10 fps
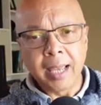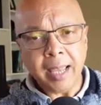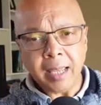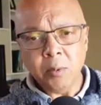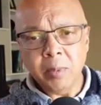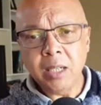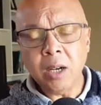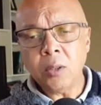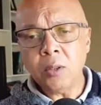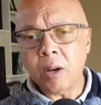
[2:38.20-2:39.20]
Hey, we
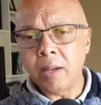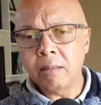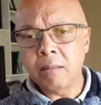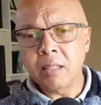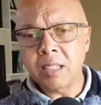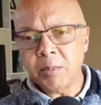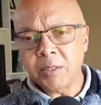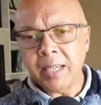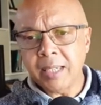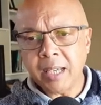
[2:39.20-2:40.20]
go on
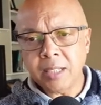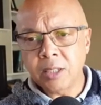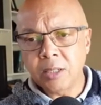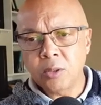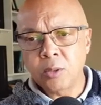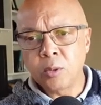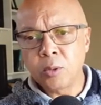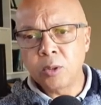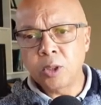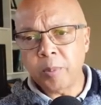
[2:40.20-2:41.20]
summer vacations
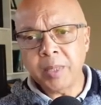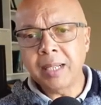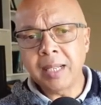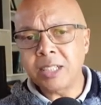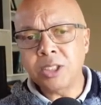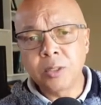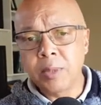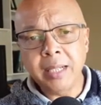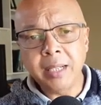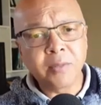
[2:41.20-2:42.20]
to tropical lush
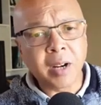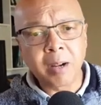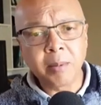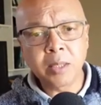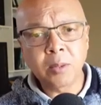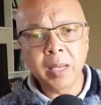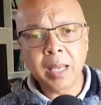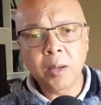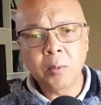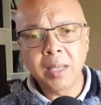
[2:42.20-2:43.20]
green environments
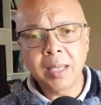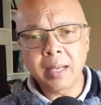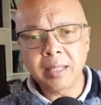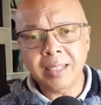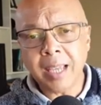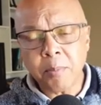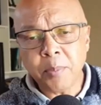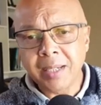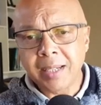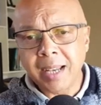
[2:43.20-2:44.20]
where we can
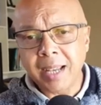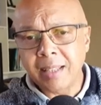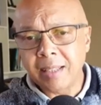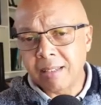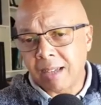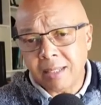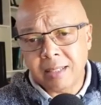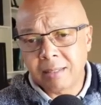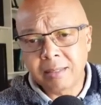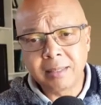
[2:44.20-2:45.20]
escape and the
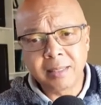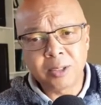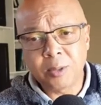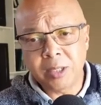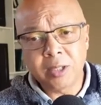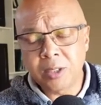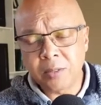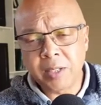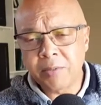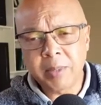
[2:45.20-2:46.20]
hustle and the stresses
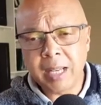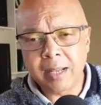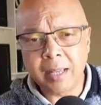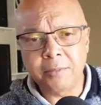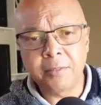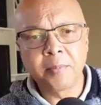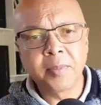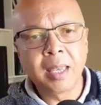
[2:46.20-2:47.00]
of everyday life.